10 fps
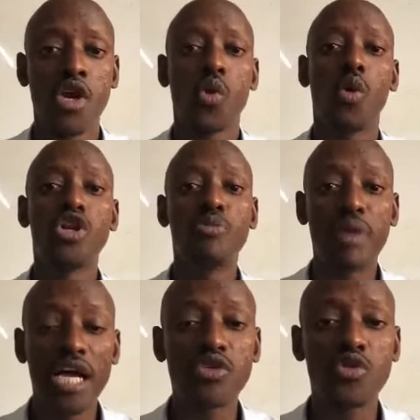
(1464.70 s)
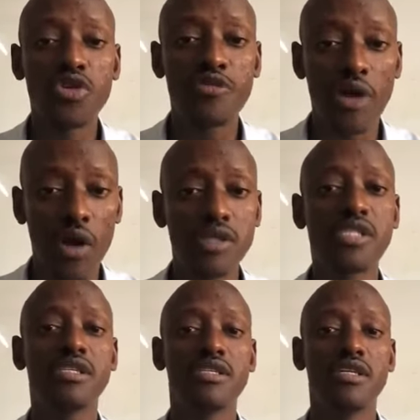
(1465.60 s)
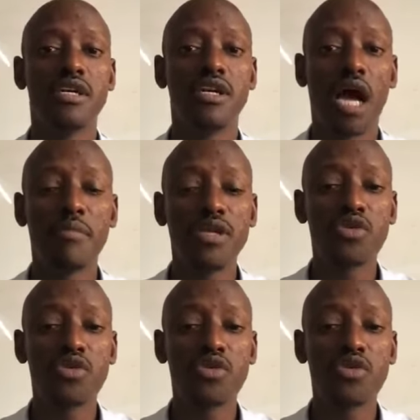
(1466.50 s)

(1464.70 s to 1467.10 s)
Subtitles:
When you plan to defraud, I mean